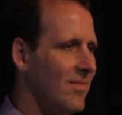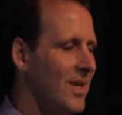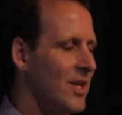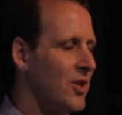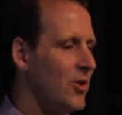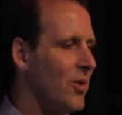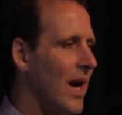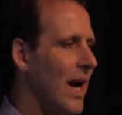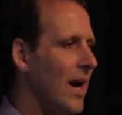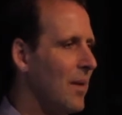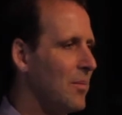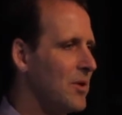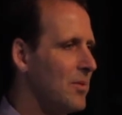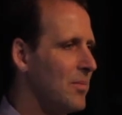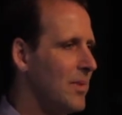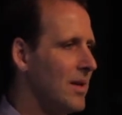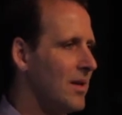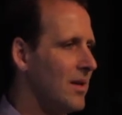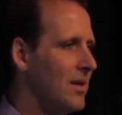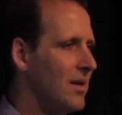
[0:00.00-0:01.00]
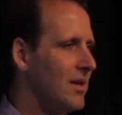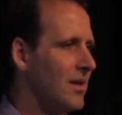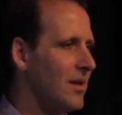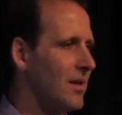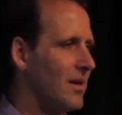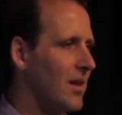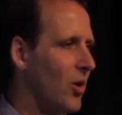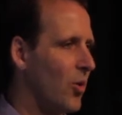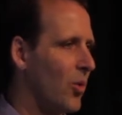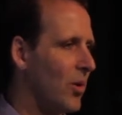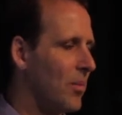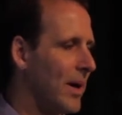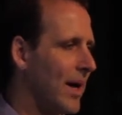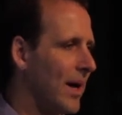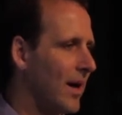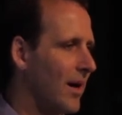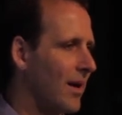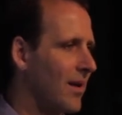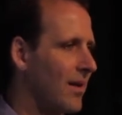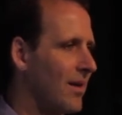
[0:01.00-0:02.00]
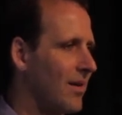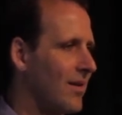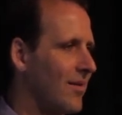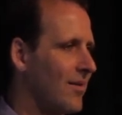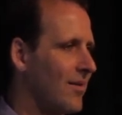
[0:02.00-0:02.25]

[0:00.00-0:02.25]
In your abdomen and lower back.